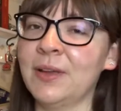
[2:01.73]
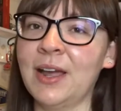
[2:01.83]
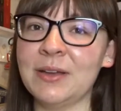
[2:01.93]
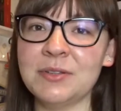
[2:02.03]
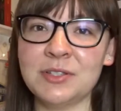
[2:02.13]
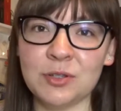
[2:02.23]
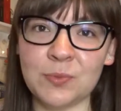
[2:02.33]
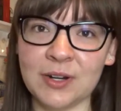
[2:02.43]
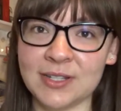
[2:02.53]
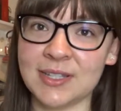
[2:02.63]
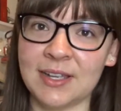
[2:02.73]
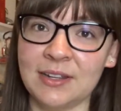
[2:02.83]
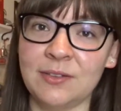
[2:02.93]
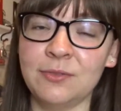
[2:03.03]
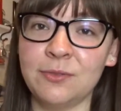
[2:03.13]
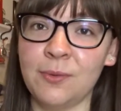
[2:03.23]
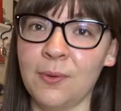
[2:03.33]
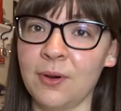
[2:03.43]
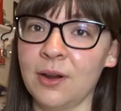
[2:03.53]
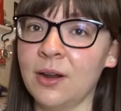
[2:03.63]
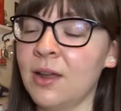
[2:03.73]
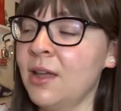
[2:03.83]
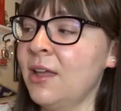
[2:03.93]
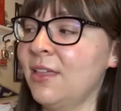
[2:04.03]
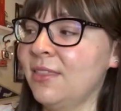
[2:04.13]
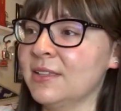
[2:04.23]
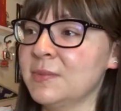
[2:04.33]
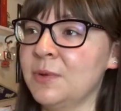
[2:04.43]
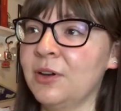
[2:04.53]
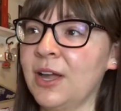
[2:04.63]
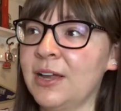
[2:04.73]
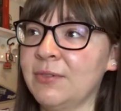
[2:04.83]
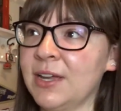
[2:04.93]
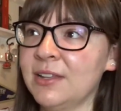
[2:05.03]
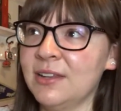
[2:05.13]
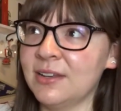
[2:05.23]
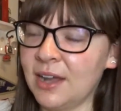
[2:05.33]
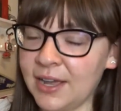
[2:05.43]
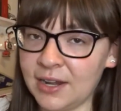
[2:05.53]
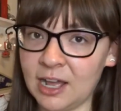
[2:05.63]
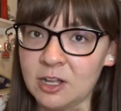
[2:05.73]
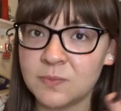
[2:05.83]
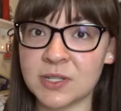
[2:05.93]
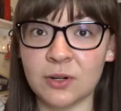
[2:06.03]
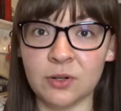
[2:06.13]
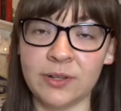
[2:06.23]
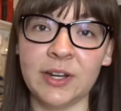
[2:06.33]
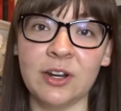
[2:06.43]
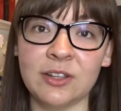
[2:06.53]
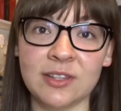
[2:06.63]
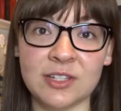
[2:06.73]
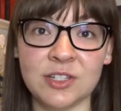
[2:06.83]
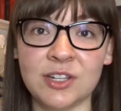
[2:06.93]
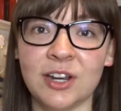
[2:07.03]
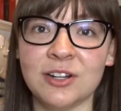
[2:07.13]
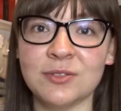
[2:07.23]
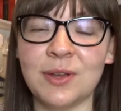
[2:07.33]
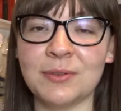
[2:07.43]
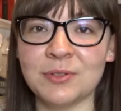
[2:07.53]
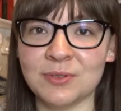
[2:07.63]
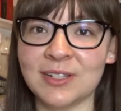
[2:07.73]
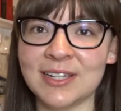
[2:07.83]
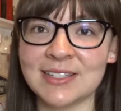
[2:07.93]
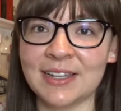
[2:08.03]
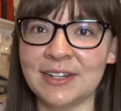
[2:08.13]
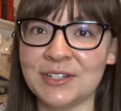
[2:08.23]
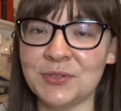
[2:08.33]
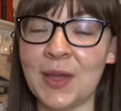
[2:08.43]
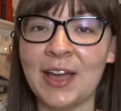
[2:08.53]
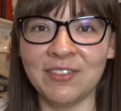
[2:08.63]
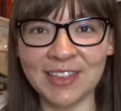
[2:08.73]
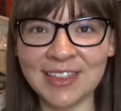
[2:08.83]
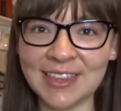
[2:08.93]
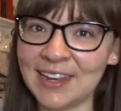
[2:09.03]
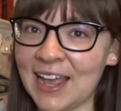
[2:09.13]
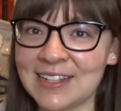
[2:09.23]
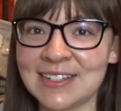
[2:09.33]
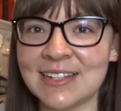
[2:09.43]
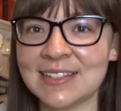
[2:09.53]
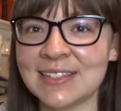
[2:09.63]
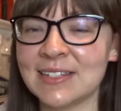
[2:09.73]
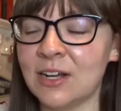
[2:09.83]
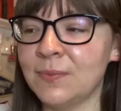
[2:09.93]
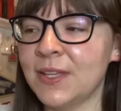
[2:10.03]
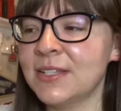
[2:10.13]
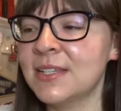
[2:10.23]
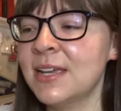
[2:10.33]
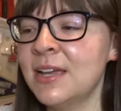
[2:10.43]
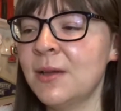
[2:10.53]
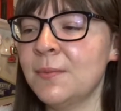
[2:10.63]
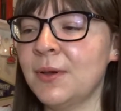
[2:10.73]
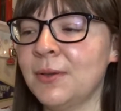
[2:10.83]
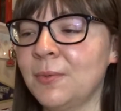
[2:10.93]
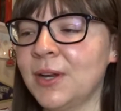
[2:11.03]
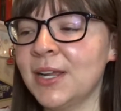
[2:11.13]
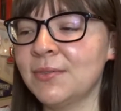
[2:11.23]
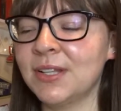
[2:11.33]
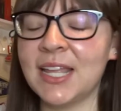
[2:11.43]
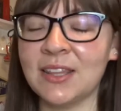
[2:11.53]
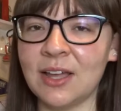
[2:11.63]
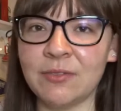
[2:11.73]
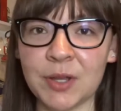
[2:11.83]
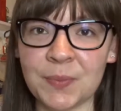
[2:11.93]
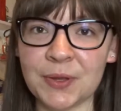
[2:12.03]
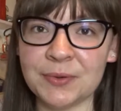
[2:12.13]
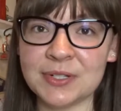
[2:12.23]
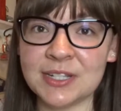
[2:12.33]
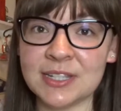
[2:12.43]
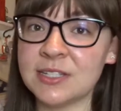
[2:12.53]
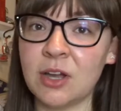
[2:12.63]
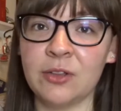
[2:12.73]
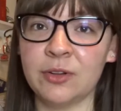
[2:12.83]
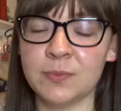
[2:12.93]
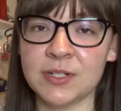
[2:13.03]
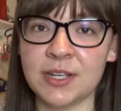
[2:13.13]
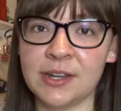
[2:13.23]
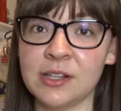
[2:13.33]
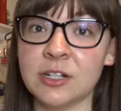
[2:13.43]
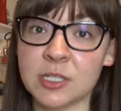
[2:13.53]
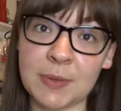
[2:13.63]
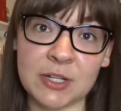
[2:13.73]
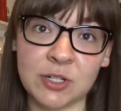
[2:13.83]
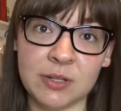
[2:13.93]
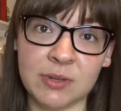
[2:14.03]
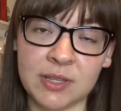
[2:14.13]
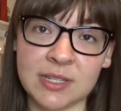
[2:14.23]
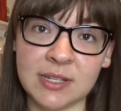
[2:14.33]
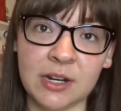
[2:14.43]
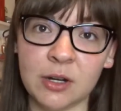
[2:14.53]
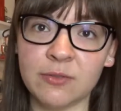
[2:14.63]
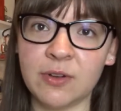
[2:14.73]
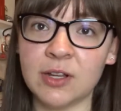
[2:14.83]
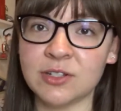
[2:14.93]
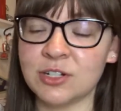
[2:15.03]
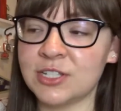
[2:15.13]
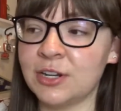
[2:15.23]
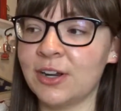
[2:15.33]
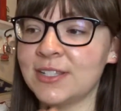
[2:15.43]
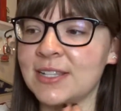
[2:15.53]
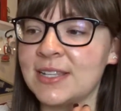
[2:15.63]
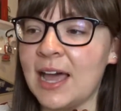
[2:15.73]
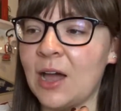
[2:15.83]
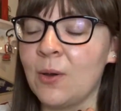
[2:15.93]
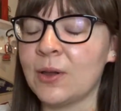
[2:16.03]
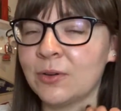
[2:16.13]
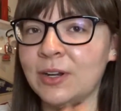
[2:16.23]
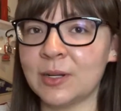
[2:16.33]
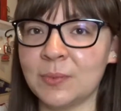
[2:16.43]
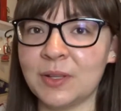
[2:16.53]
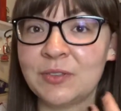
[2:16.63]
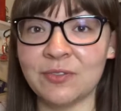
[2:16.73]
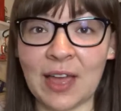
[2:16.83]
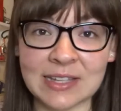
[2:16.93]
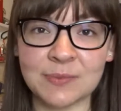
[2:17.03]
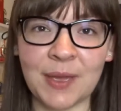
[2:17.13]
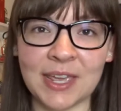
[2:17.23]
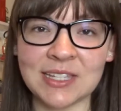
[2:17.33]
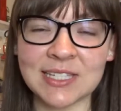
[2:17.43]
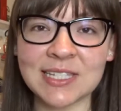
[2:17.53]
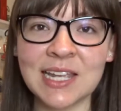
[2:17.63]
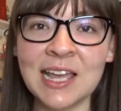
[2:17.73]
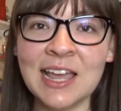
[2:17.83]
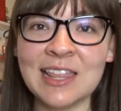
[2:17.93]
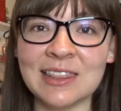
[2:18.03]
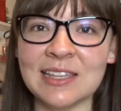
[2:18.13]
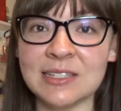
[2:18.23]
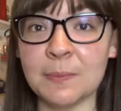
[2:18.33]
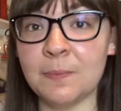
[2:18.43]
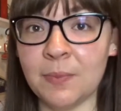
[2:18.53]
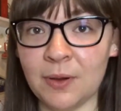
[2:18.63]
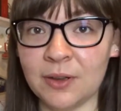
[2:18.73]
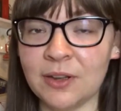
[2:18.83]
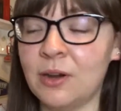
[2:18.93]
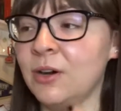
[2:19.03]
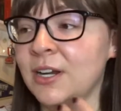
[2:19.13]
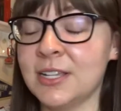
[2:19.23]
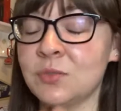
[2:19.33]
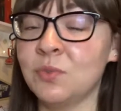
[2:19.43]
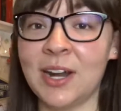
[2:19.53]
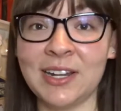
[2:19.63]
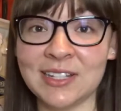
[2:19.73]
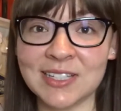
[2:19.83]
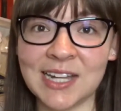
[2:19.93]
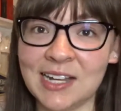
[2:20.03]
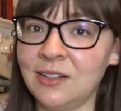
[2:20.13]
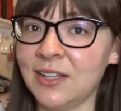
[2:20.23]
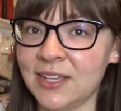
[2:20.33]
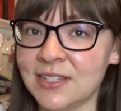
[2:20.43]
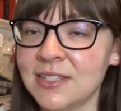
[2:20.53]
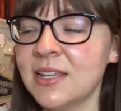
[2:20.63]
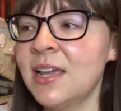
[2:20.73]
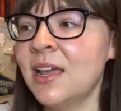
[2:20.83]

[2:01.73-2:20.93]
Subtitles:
But I was super excited for this book. I read Nine Elms earlier this year, so I was really excited to have the next installment. But what I really love about this author in particular, especially with his Erica Foster series, is how incredibly fast-paced this book or his writing style is.